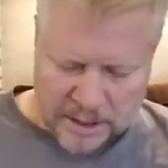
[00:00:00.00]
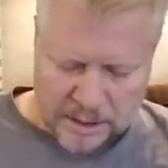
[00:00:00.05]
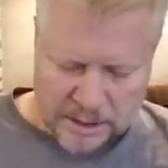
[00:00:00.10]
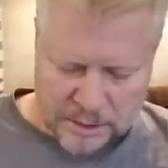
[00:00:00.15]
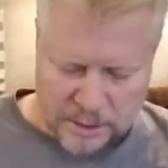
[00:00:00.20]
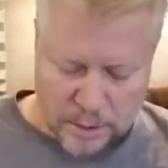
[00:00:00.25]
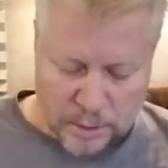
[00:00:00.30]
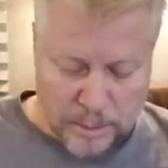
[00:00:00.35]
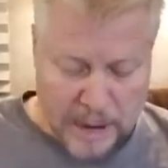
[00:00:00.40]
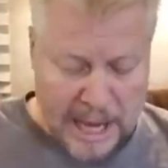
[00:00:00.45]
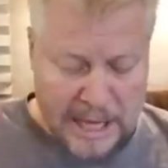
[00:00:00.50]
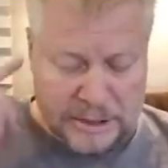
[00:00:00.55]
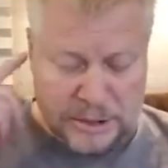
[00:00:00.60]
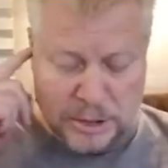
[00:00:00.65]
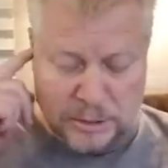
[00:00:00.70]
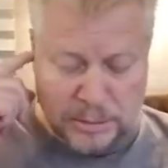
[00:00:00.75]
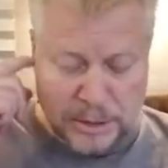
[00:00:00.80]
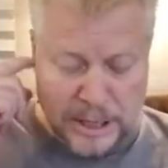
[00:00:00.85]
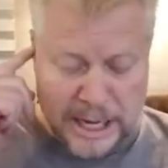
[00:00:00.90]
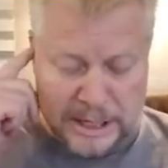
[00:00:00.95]
So
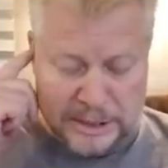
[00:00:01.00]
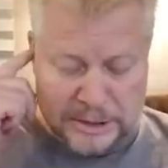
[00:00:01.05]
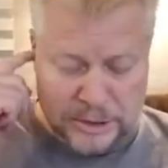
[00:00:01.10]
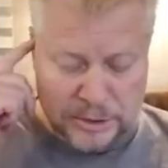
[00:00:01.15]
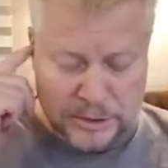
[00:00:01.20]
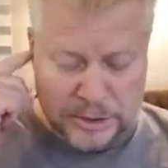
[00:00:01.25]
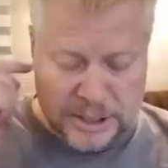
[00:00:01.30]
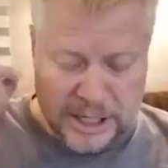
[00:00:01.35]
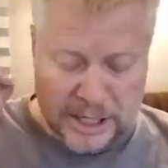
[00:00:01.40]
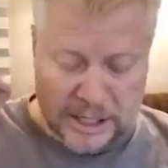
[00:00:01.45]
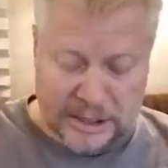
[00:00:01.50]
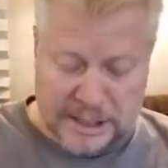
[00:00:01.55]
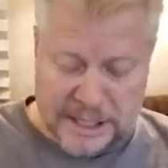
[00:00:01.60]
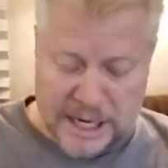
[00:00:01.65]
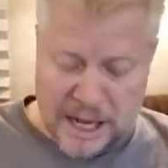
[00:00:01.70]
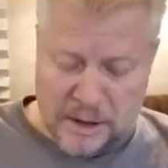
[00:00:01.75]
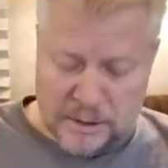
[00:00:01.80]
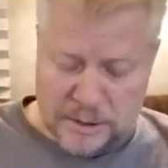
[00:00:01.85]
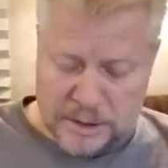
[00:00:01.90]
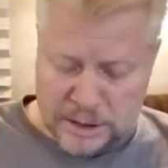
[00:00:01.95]
Master Blaster says,
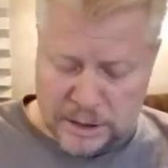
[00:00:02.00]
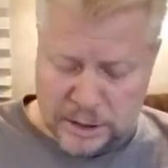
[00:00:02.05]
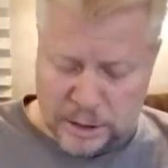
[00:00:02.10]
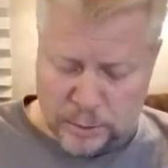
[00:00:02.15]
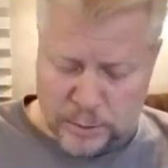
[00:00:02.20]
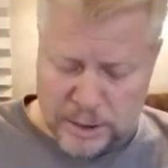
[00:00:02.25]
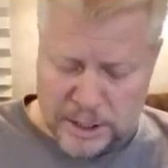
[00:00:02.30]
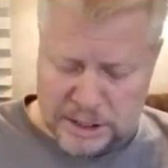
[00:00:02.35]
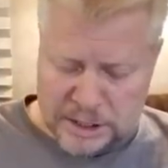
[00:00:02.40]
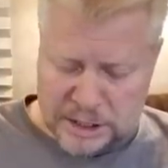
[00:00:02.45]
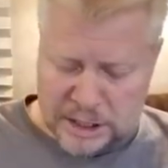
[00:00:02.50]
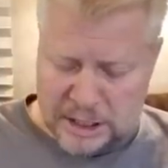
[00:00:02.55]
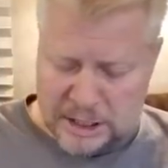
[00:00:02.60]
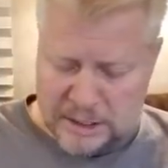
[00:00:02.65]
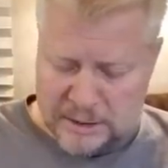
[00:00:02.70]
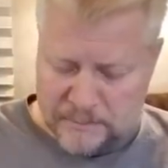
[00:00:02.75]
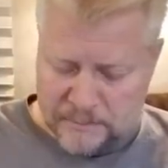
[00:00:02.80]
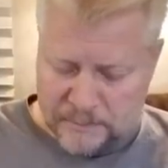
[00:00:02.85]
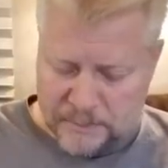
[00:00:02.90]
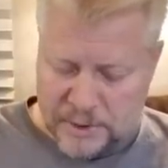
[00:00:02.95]
sounds a little
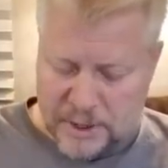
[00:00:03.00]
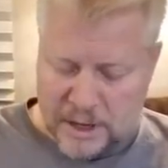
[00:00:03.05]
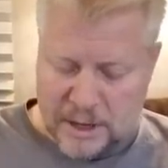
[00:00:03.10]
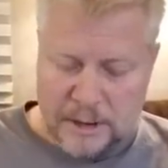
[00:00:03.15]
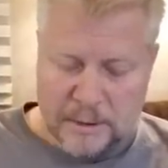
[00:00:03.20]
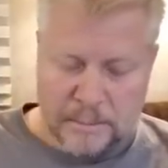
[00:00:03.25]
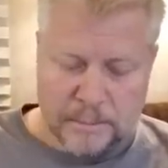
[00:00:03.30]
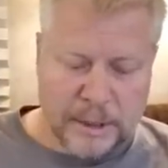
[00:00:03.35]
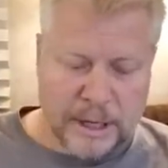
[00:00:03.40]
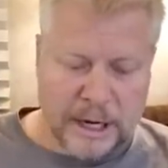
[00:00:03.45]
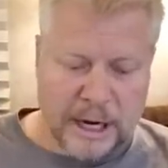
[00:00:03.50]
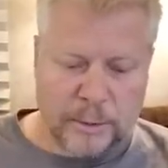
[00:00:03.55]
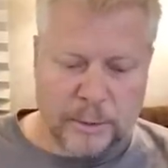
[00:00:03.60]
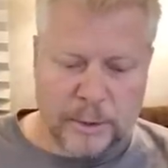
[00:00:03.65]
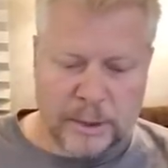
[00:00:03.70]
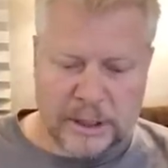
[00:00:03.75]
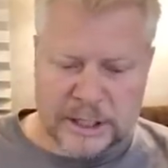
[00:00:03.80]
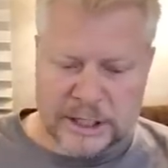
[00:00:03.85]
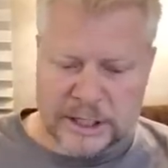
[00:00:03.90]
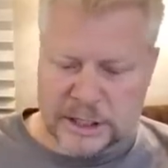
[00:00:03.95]
risky, but I
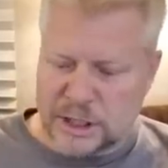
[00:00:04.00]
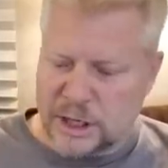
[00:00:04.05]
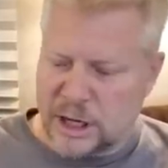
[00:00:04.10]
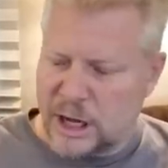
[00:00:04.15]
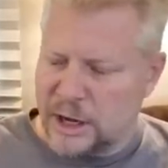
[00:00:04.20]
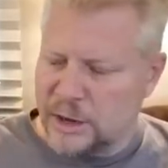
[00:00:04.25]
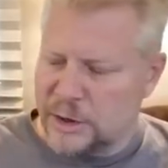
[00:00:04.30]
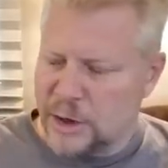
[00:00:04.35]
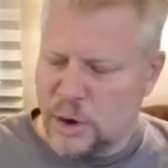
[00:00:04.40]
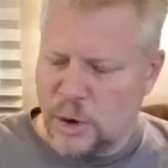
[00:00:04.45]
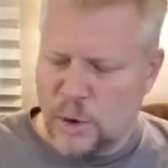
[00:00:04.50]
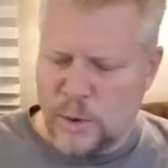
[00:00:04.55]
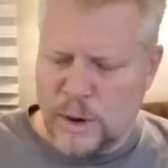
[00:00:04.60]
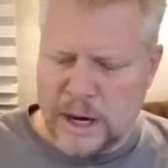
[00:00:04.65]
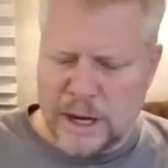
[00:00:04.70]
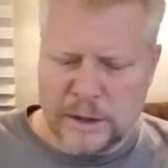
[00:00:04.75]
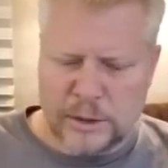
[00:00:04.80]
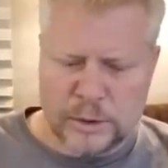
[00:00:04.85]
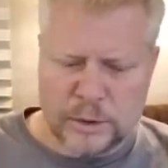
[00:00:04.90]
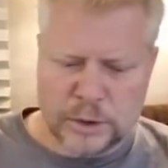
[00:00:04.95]
really saw no
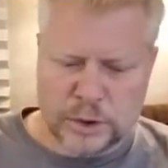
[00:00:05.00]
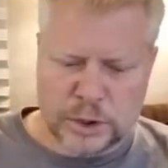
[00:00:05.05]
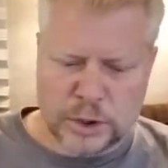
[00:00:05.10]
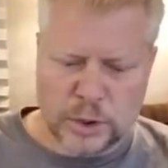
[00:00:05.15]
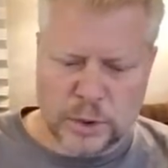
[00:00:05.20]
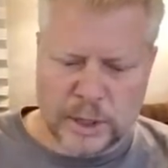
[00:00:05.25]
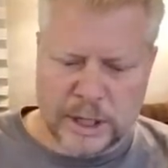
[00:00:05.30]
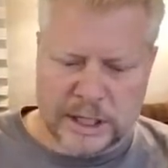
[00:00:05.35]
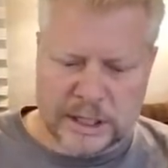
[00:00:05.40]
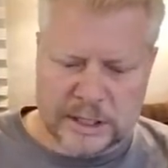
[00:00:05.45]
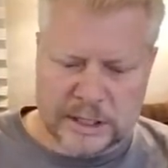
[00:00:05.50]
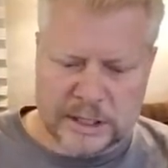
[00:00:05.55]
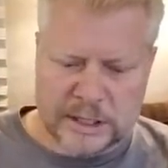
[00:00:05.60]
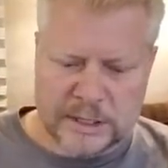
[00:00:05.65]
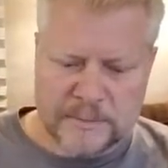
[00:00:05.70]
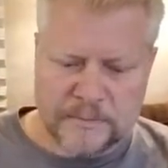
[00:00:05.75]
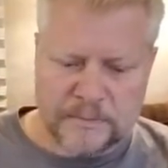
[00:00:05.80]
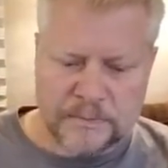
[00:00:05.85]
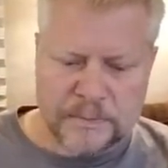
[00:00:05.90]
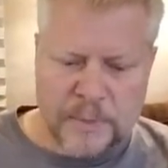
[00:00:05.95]
other
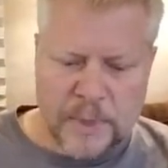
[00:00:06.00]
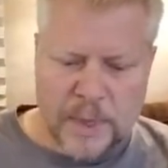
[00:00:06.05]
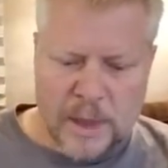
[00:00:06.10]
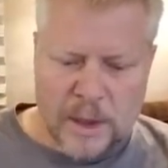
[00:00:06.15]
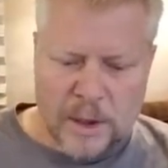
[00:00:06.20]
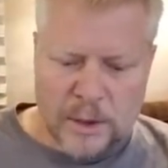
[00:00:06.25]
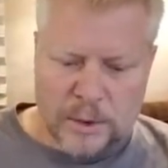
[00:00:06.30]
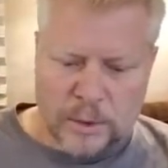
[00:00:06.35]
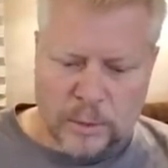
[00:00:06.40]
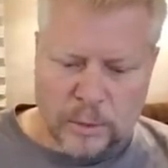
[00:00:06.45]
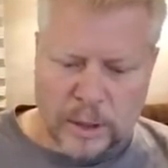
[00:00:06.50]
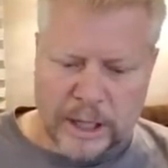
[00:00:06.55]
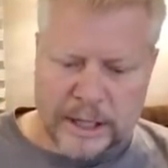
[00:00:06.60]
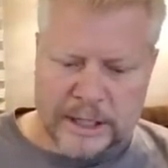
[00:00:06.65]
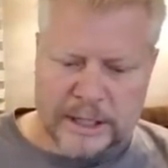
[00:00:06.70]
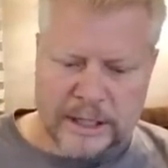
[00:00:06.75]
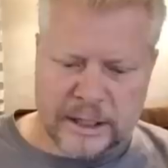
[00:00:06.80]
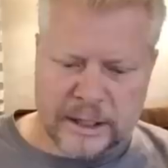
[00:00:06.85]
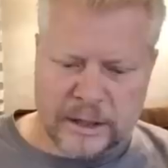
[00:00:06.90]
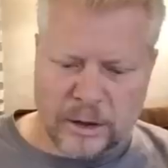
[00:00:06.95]
choice. Well, I
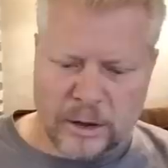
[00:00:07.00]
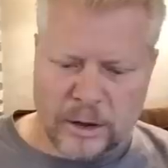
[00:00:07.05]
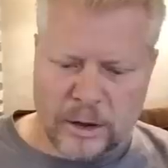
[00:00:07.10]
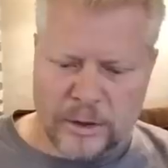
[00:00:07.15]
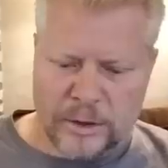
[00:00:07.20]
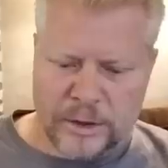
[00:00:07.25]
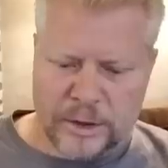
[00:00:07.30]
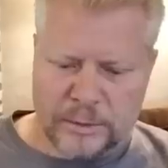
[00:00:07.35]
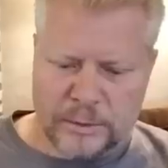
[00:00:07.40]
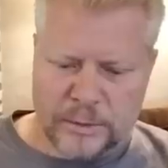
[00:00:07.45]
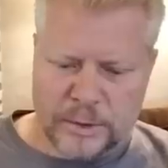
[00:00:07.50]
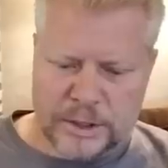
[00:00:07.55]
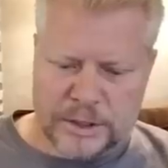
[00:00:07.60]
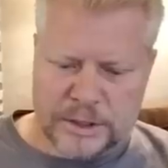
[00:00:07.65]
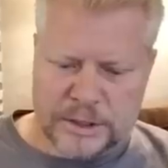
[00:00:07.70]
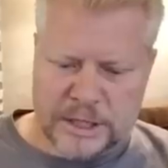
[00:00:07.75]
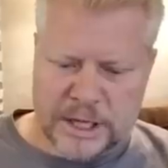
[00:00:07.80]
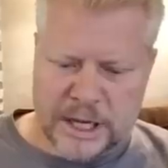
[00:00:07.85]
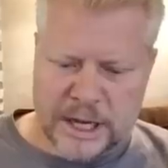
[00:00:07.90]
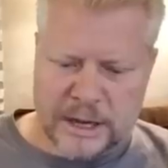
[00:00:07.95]
did all that
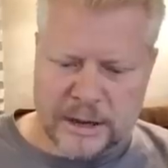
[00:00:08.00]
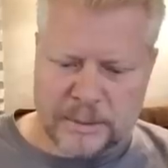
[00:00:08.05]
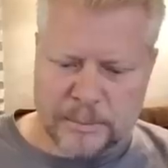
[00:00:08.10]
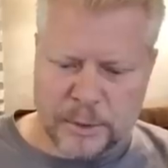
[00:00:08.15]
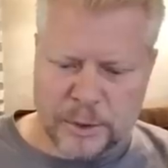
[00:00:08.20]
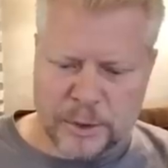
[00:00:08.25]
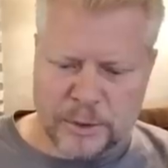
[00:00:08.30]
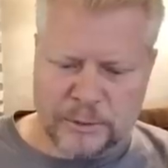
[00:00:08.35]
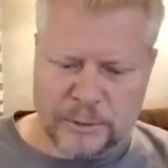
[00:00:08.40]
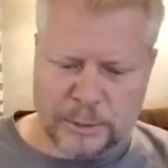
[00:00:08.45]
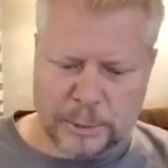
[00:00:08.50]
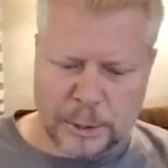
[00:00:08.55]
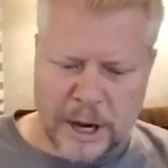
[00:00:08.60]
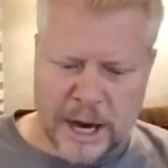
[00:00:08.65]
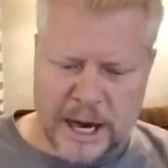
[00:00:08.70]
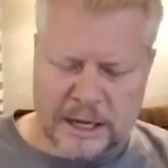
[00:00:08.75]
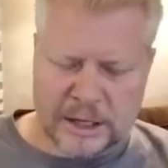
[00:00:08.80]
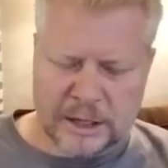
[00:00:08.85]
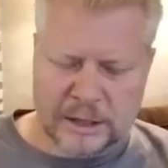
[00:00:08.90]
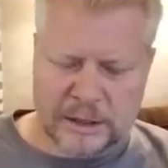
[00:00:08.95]
was moved
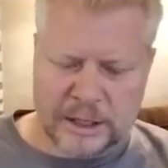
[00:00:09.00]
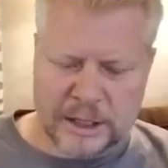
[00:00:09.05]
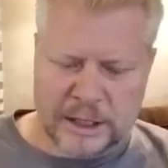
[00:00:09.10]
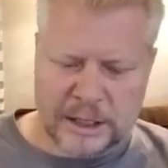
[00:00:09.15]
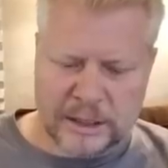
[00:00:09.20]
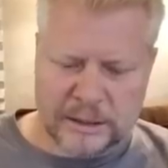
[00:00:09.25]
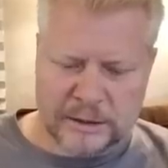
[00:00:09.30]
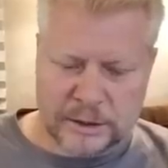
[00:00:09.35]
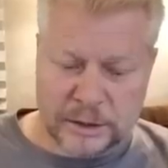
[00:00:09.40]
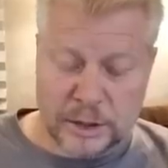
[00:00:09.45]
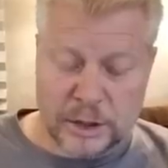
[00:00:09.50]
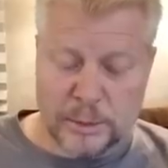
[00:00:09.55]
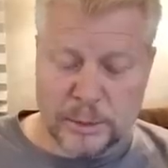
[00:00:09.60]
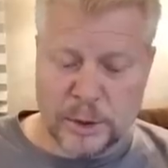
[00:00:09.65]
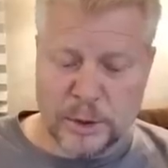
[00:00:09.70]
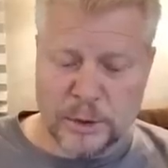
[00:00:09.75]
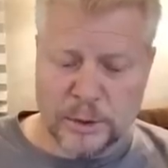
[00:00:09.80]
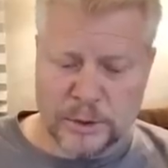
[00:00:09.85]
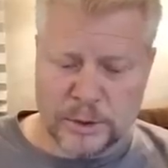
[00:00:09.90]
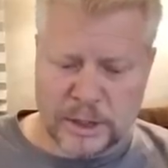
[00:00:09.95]
practically to the
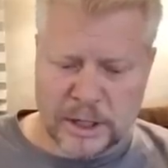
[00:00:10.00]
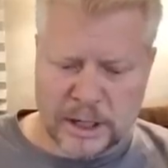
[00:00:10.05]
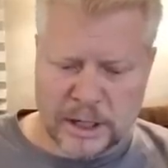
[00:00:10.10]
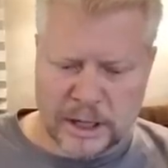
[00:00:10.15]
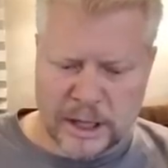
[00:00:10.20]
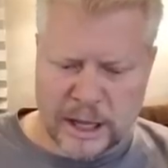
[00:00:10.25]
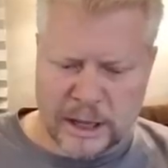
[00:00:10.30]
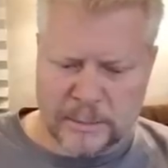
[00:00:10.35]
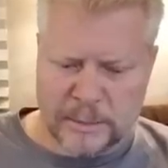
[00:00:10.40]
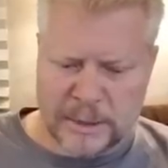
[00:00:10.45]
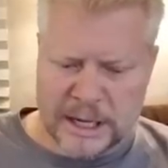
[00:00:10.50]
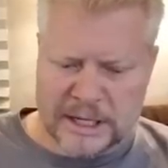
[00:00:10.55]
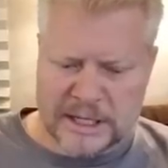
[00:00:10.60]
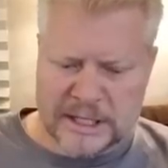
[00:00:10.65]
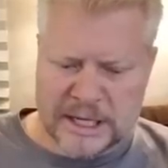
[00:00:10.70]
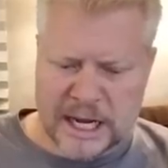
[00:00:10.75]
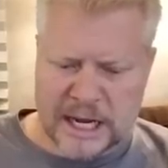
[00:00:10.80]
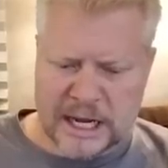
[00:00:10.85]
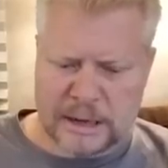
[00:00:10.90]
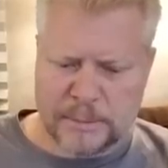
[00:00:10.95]
moon, and my
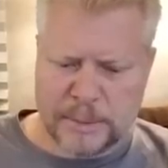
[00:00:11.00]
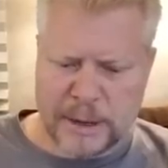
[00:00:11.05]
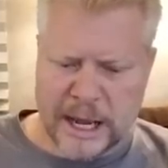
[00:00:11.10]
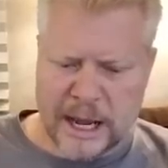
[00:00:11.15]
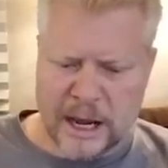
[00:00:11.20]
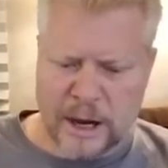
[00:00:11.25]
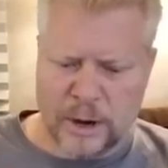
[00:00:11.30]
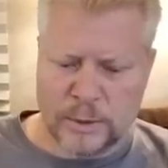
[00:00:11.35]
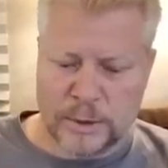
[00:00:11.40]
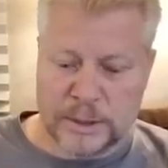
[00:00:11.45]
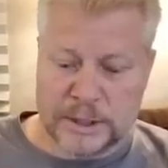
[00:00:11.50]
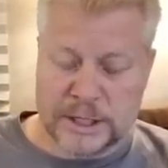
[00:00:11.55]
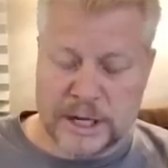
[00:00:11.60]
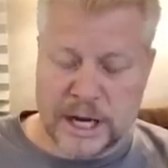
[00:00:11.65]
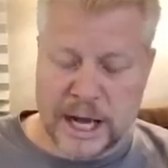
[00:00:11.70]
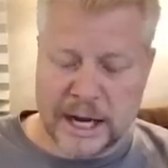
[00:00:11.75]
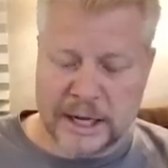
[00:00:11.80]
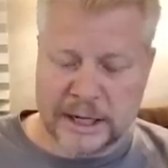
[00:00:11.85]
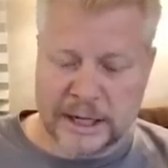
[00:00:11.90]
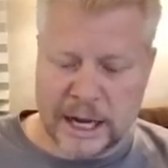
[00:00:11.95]
second payout was
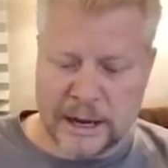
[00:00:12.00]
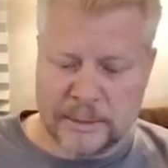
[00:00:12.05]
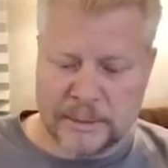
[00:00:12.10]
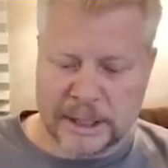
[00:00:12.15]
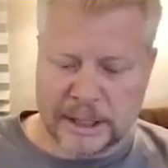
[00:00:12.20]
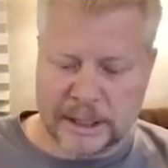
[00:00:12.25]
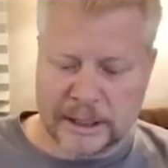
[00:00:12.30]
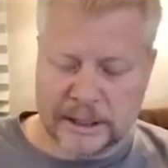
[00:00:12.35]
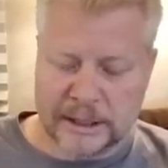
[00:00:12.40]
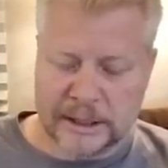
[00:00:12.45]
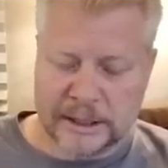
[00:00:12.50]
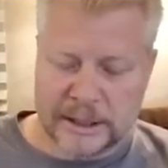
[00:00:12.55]
not coming.